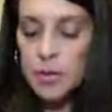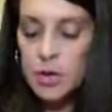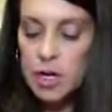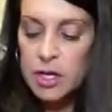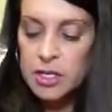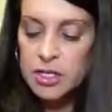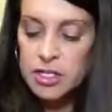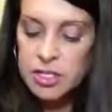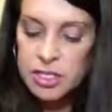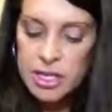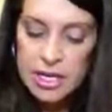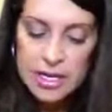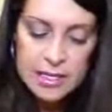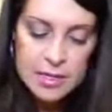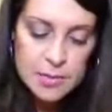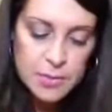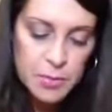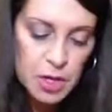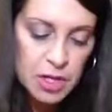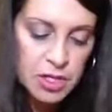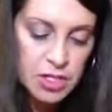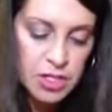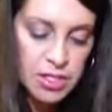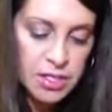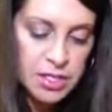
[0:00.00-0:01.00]
brush. Nice
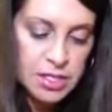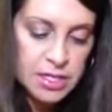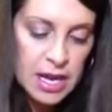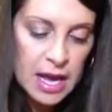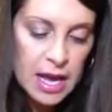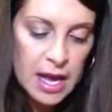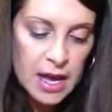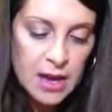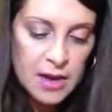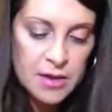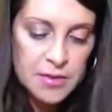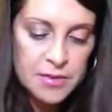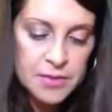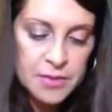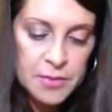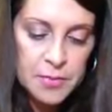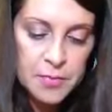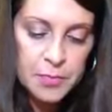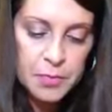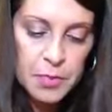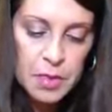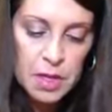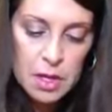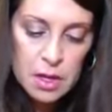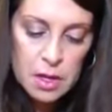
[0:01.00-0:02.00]
brushes to have
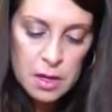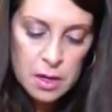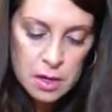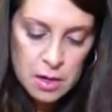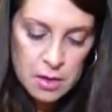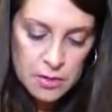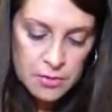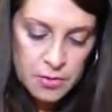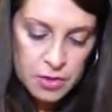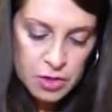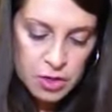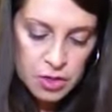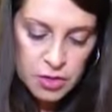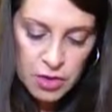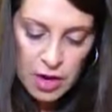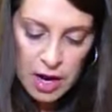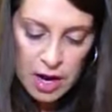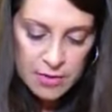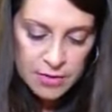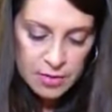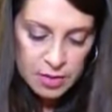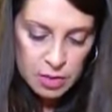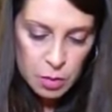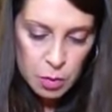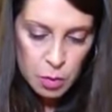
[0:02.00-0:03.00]
for
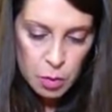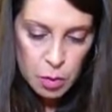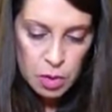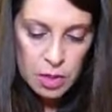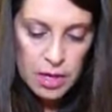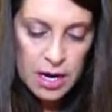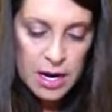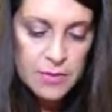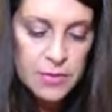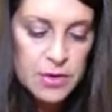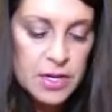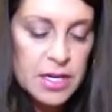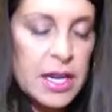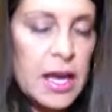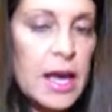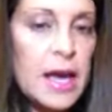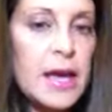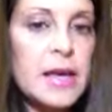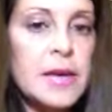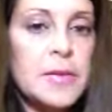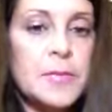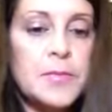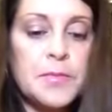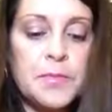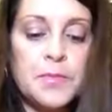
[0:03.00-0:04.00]
travel or
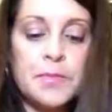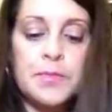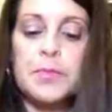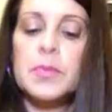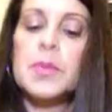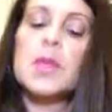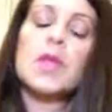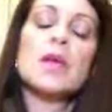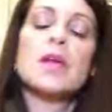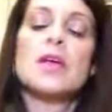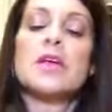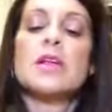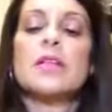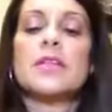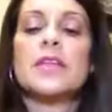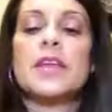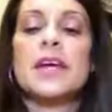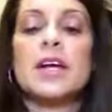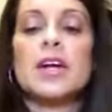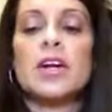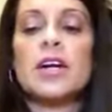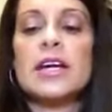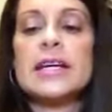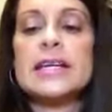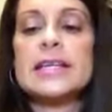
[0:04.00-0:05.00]
everyday.
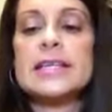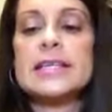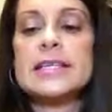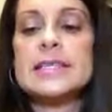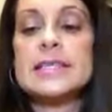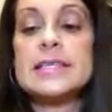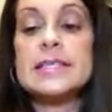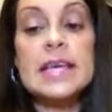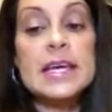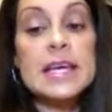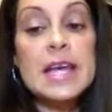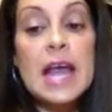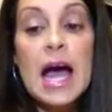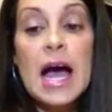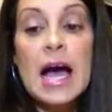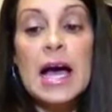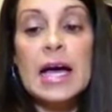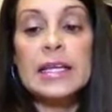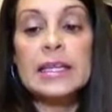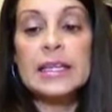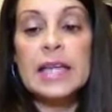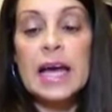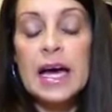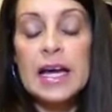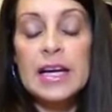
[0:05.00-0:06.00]
There is an
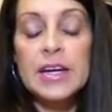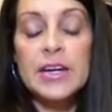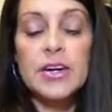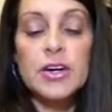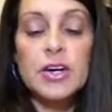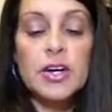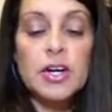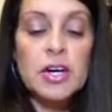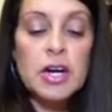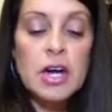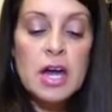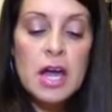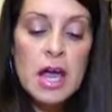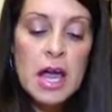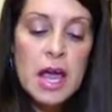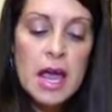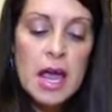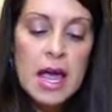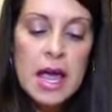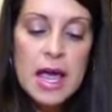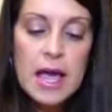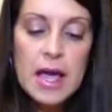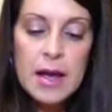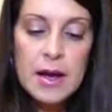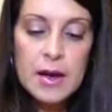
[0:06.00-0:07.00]
eyeliner.
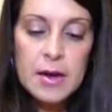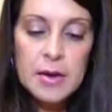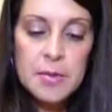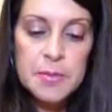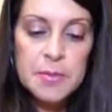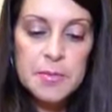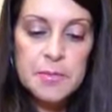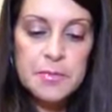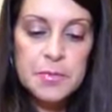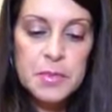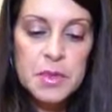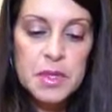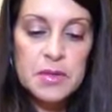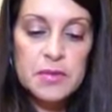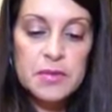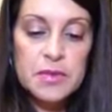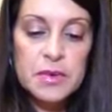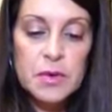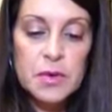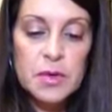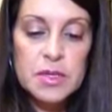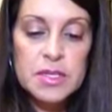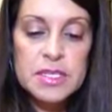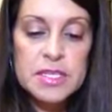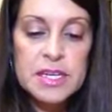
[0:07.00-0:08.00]
Of
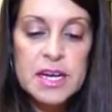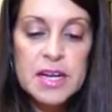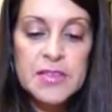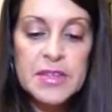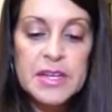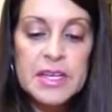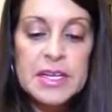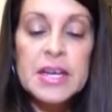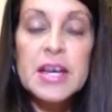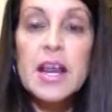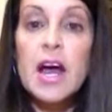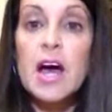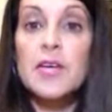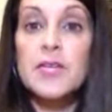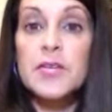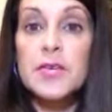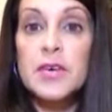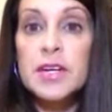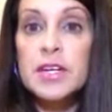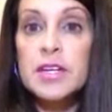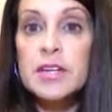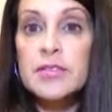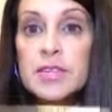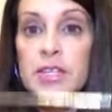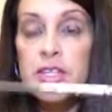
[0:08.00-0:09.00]
course, it's got that not for
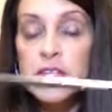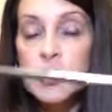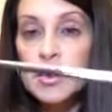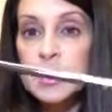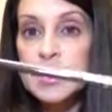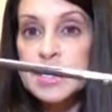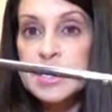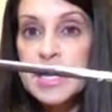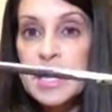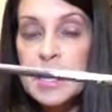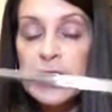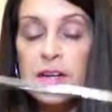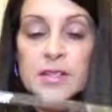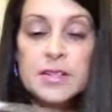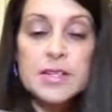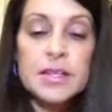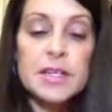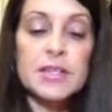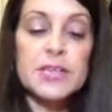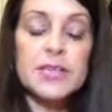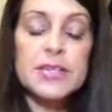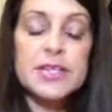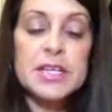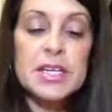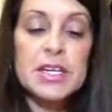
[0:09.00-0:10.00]
individual sale
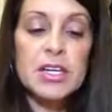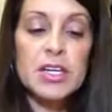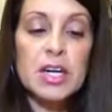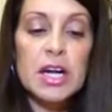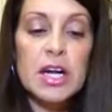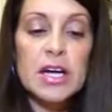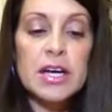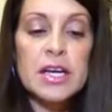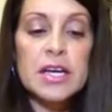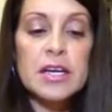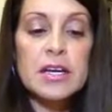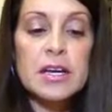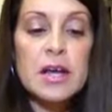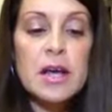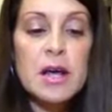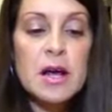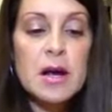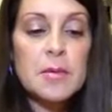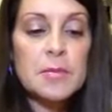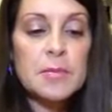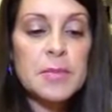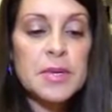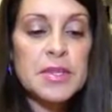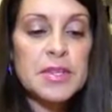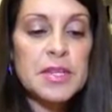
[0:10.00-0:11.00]
little sticker on it,
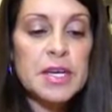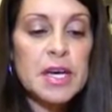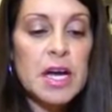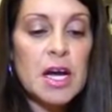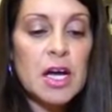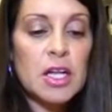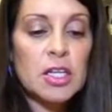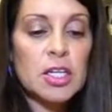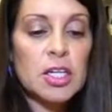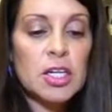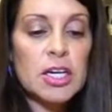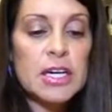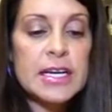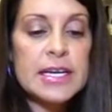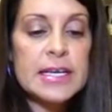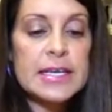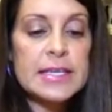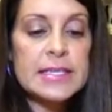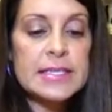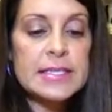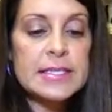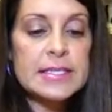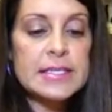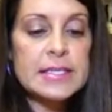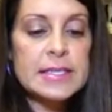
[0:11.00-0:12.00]
but the color
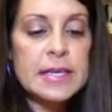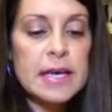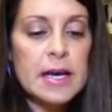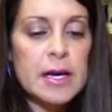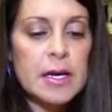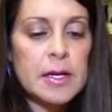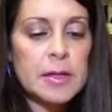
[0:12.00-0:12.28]
is